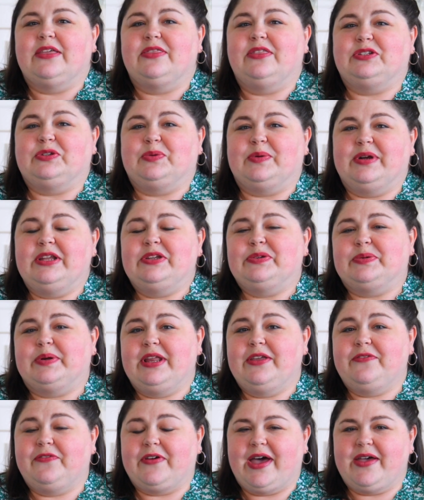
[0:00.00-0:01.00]
The
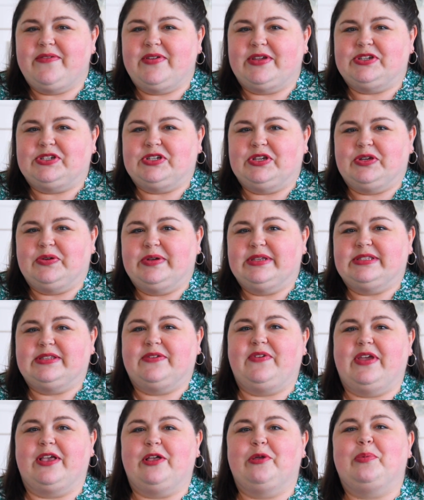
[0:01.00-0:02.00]
2025 issue is
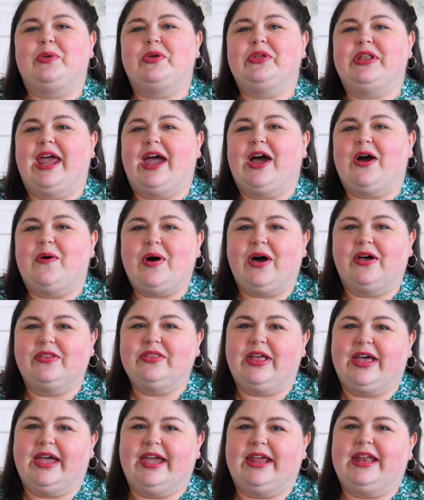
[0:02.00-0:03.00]
available now
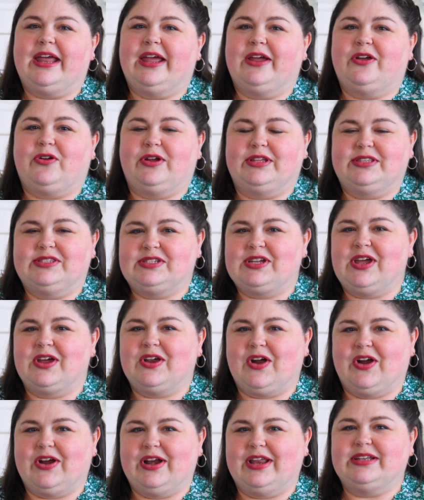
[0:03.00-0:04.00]
online at
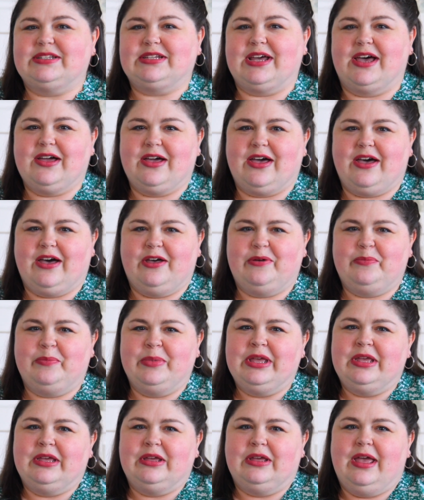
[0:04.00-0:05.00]
greenstalkgarden.com
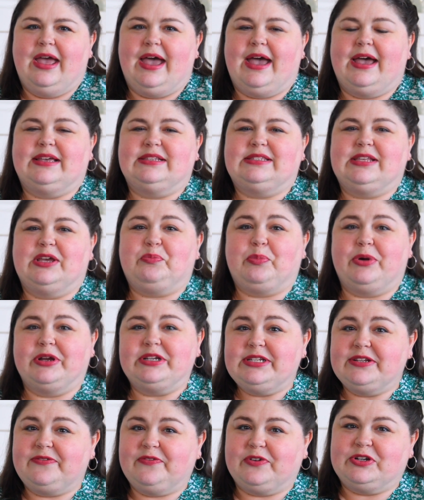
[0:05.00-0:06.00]
as a
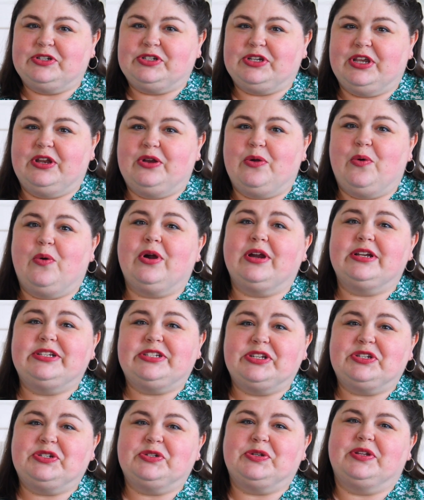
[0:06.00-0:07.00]
printed version or a
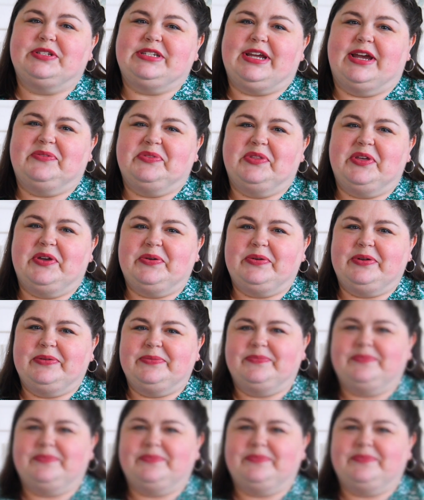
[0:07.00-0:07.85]
digital download.